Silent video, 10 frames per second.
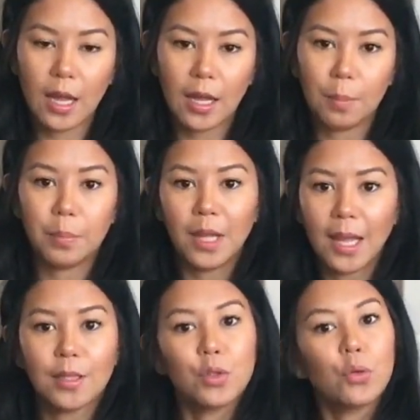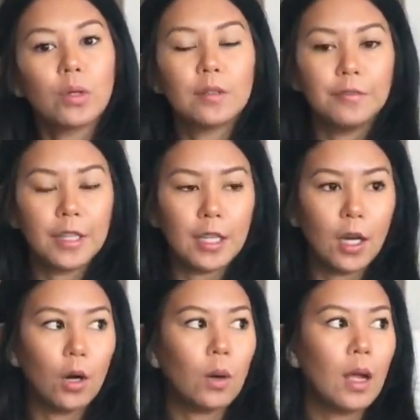a plant tour
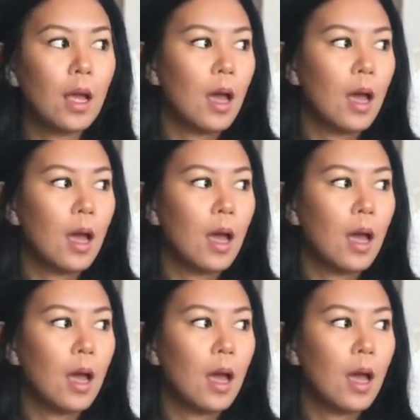video.